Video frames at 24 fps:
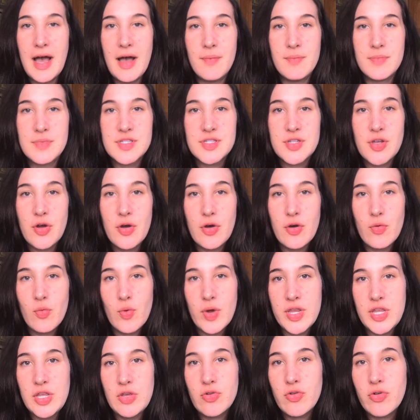So
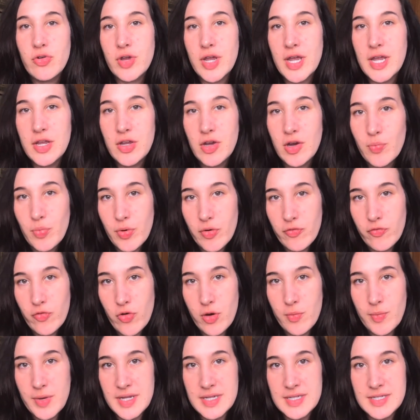when you create your
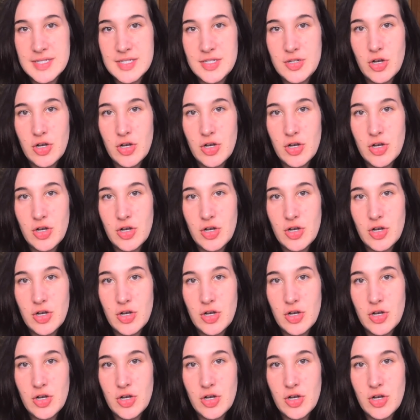performance,